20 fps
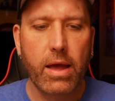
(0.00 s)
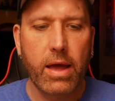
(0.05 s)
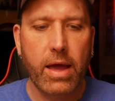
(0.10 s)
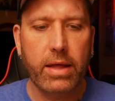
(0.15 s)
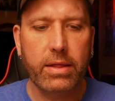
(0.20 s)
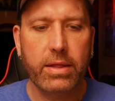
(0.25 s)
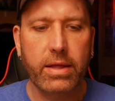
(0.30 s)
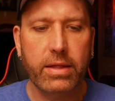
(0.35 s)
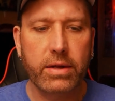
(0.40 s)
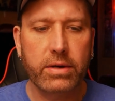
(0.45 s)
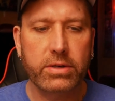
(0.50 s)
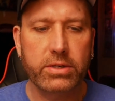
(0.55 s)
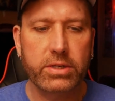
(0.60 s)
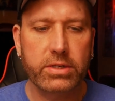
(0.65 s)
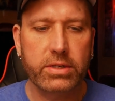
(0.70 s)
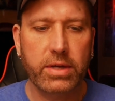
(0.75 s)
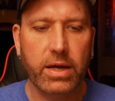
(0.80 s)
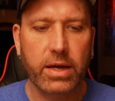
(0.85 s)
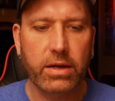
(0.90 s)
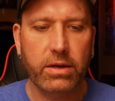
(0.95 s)
and then they're
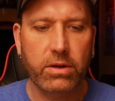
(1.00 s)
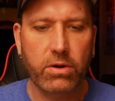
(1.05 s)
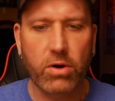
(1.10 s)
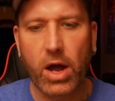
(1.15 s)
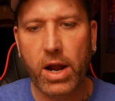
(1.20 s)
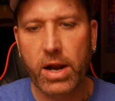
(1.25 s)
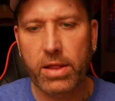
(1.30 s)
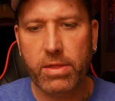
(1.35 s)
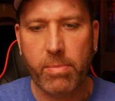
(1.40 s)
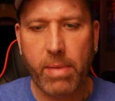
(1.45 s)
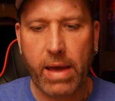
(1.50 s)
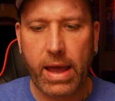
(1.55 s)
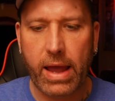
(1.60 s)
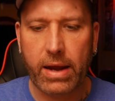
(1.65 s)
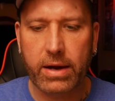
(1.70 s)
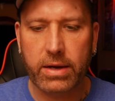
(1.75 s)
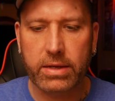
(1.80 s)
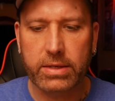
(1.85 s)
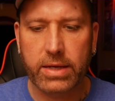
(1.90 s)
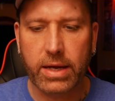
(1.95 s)
just like, "You're out of the
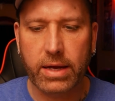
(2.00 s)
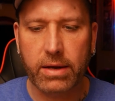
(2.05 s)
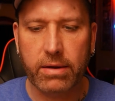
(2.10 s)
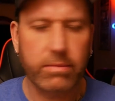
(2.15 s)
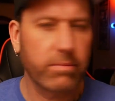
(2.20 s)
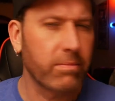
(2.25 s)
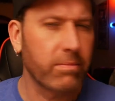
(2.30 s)
band." It's like,